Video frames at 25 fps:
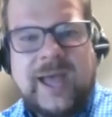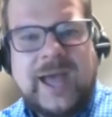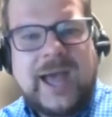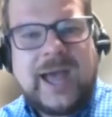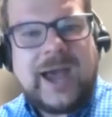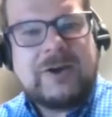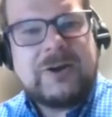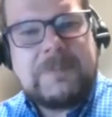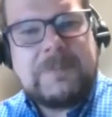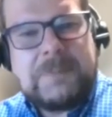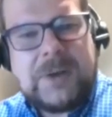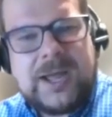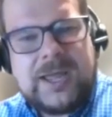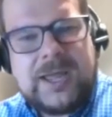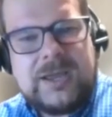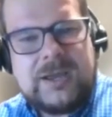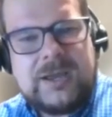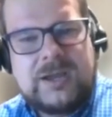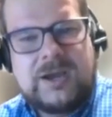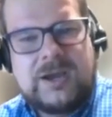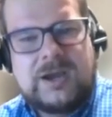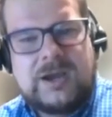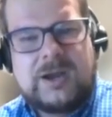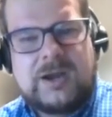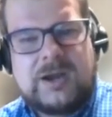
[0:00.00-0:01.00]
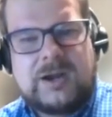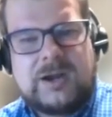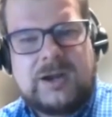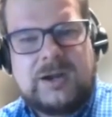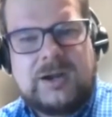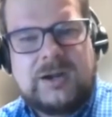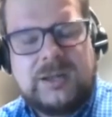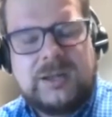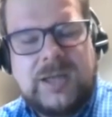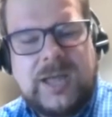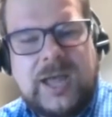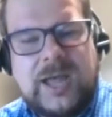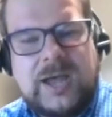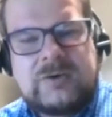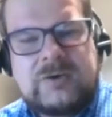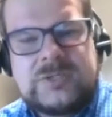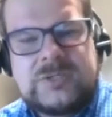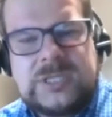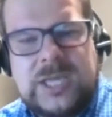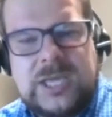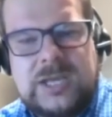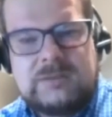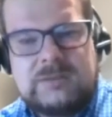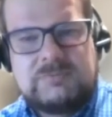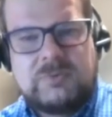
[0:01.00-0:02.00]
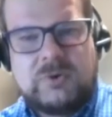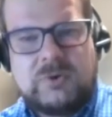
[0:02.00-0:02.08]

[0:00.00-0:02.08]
how to buy a car, how to get a